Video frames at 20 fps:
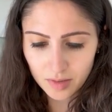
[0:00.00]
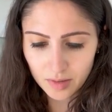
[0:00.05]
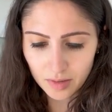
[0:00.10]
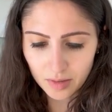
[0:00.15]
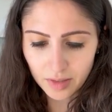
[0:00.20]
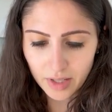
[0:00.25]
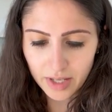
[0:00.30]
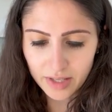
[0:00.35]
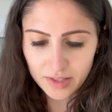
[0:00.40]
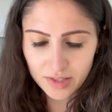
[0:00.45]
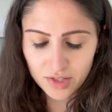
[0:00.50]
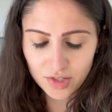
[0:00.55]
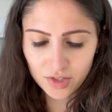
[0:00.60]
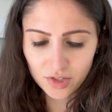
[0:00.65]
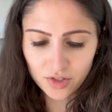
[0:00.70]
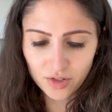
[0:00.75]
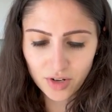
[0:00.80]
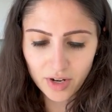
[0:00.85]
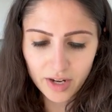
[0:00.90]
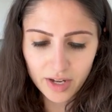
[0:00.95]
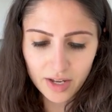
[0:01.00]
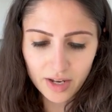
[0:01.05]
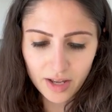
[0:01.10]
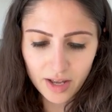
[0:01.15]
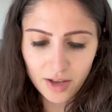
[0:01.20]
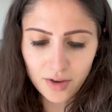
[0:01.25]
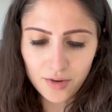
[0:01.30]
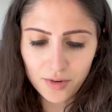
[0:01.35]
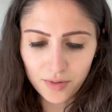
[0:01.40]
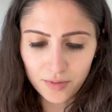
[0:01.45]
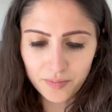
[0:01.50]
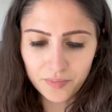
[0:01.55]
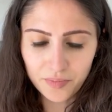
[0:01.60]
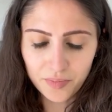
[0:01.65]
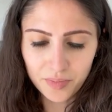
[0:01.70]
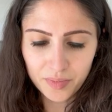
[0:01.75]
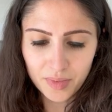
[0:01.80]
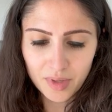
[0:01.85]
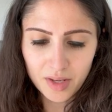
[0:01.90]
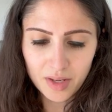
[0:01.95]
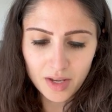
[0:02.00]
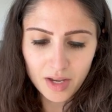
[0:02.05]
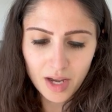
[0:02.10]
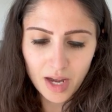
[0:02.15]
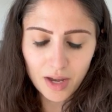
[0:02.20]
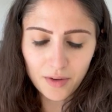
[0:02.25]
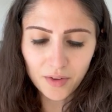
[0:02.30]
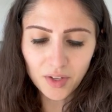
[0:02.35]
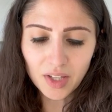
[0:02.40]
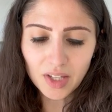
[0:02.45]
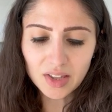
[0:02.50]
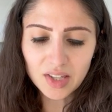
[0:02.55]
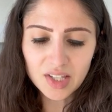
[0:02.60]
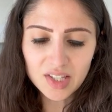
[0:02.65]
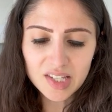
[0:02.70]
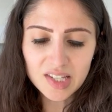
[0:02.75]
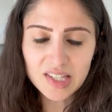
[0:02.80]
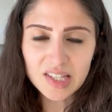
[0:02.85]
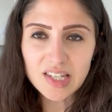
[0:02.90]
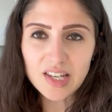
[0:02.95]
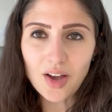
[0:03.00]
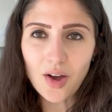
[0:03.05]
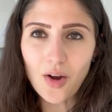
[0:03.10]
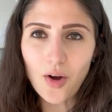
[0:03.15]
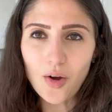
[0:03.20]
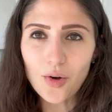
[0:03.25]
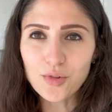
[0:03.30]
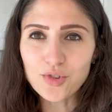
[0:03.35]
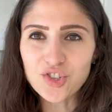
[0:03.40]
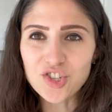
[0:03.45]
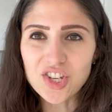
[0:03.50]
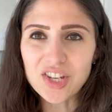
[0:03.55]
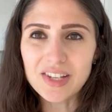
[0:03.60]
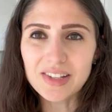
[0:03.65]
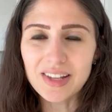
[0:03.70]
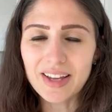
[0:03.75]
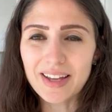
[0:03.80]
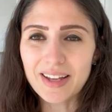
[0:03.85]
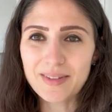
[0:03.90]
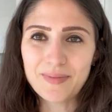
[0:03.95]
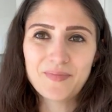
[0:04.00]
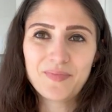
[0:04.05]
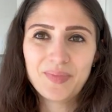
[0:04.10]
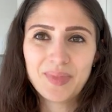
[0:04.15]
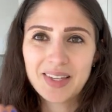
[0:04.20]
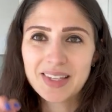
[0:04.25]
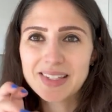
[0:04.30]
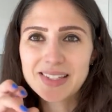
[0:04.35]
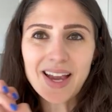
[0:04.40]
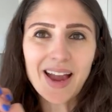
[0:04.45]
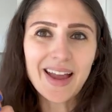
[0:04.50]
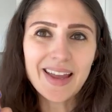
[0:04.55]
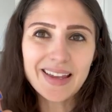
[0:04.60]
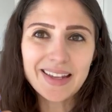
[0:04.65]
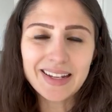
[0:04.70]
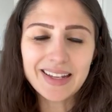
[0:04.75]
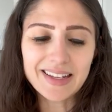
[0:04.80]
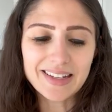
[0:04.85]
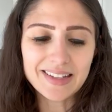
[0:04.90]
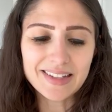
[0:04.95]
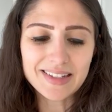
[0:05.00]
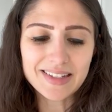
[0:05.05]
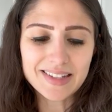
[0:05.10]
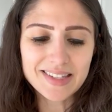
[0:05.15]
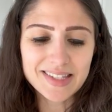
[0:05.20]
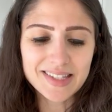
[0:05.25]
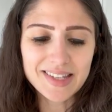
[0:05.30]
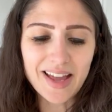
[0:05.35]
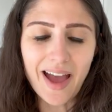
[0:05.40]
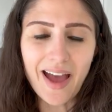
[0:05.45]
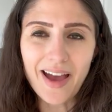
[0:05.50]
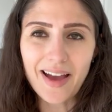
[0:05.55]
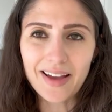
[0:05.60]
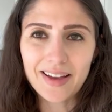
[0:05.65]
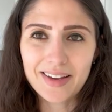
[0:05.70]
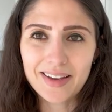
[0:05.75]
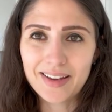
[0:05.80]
Let's try it out. I feel like this is the OG like dieting snack.